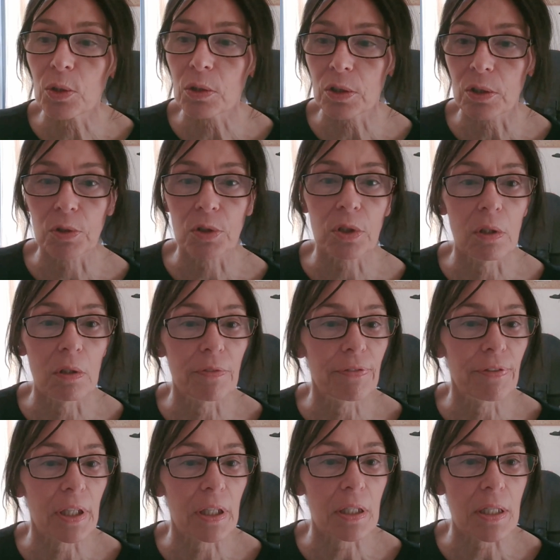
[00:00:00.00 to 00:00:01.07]
Eurocontrol
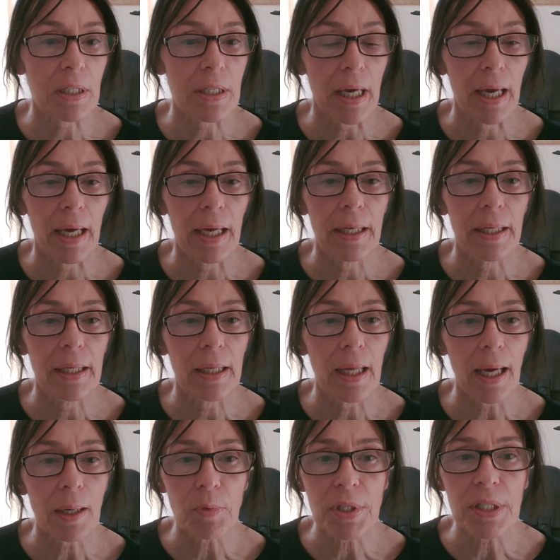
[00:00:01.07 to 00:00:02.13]
figures, and
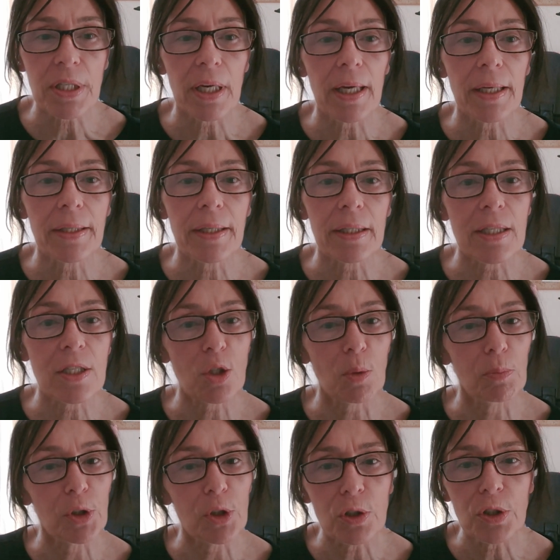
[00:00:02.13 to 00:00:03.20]
I would say there is
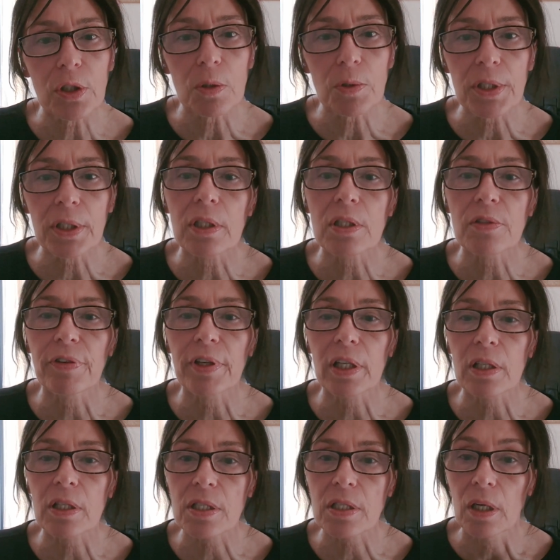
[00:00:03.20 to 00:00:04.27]
some good news in these
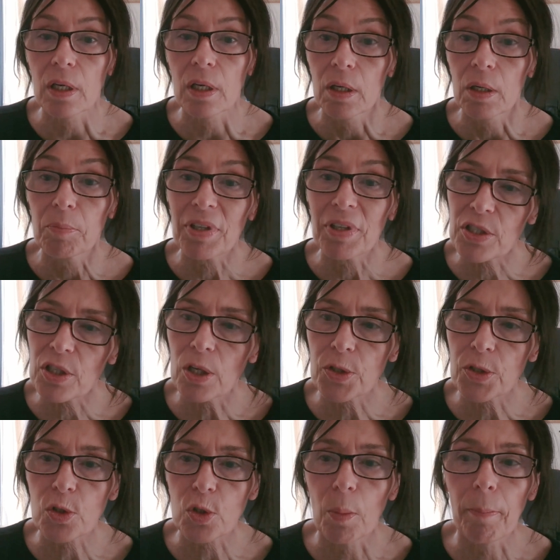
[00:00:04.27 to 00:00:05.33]
figures, but there's
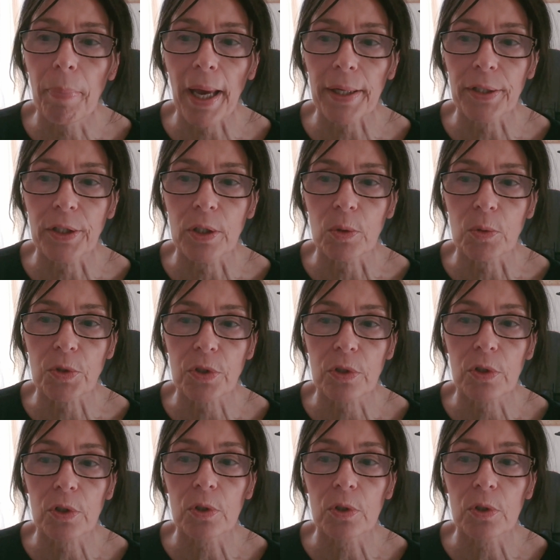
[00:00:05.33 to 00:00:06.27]
also some bad news.